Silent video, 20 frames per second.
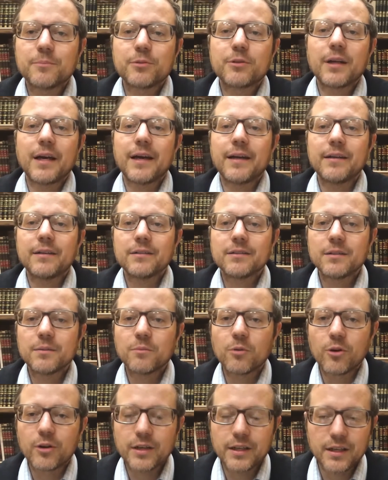pray the
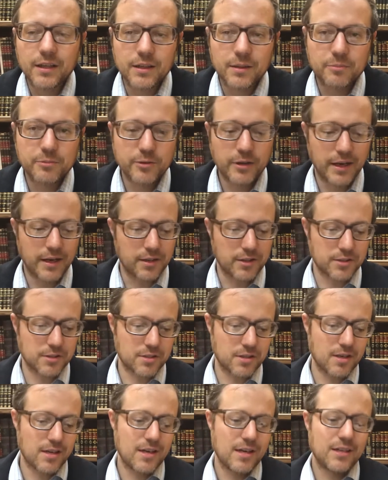morning prayers.